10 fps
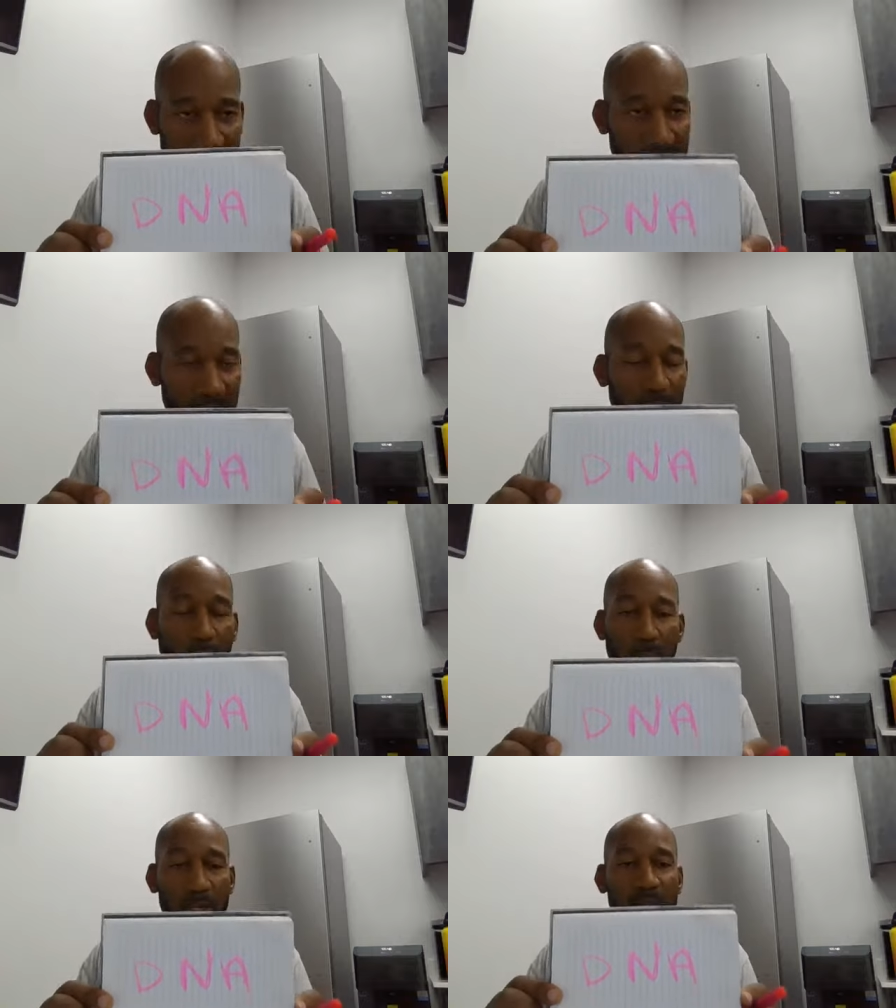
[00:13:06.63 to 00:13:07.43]
Not that he
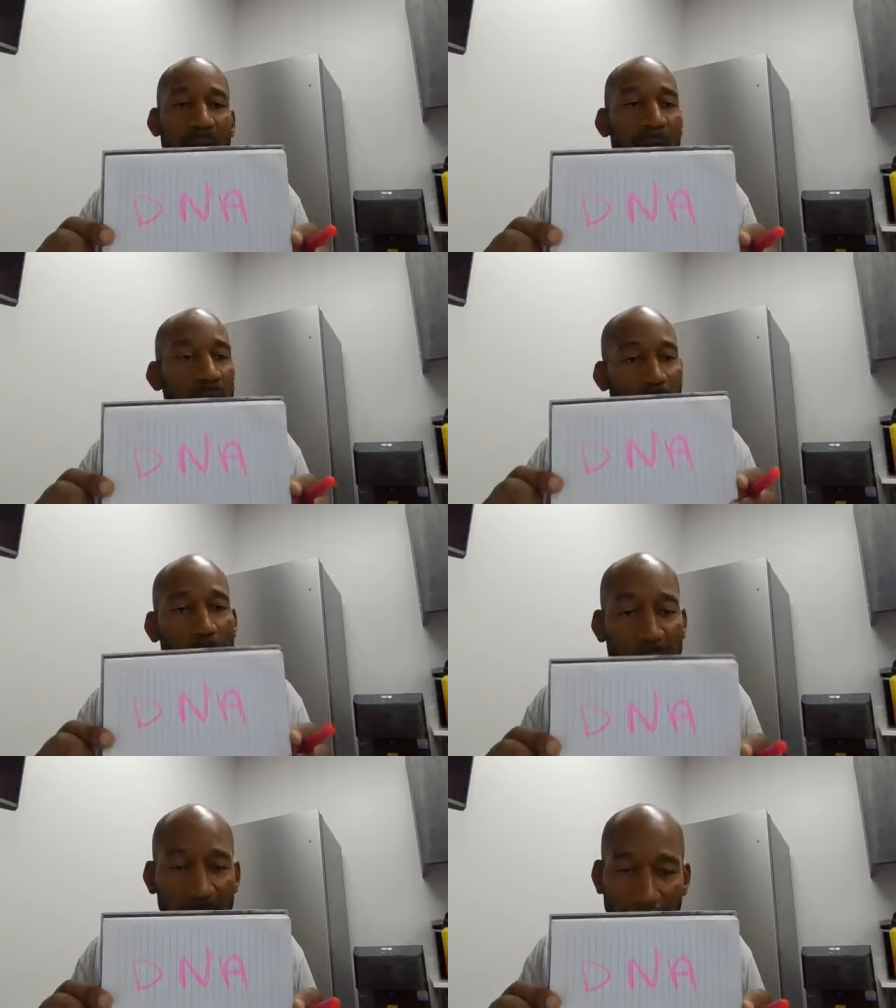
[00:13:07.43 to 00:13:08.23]
always was
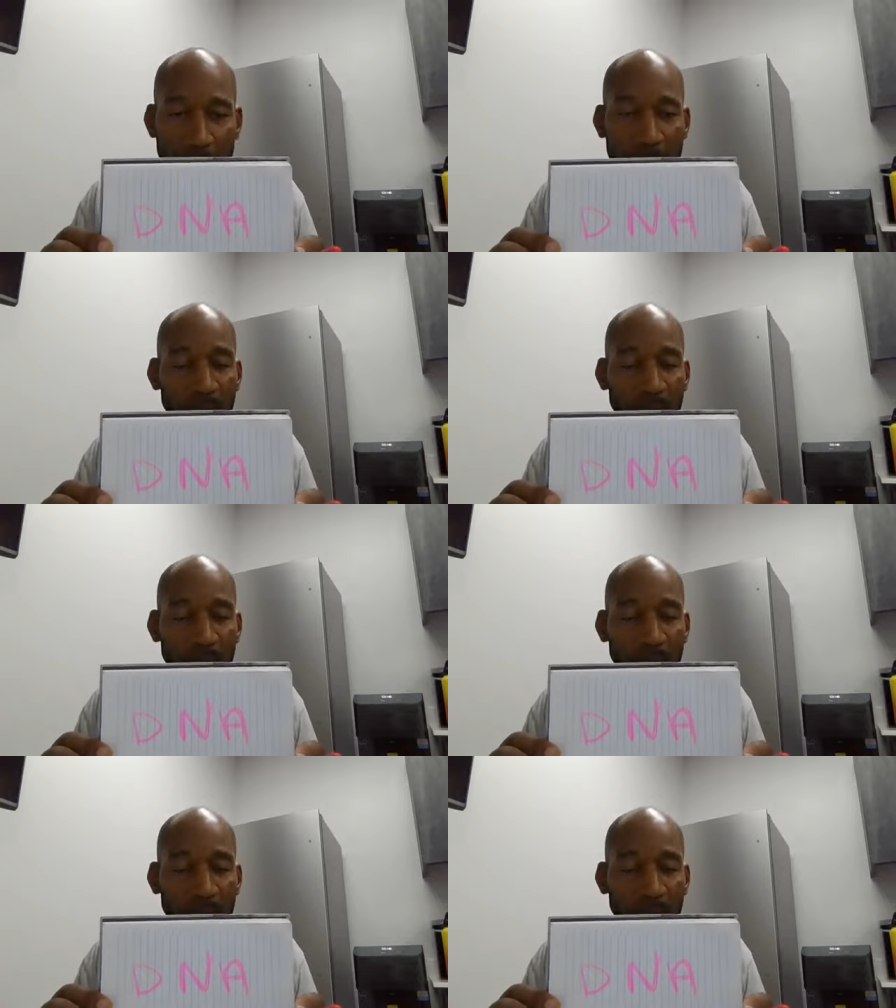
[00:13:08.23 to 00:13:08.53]
obedient.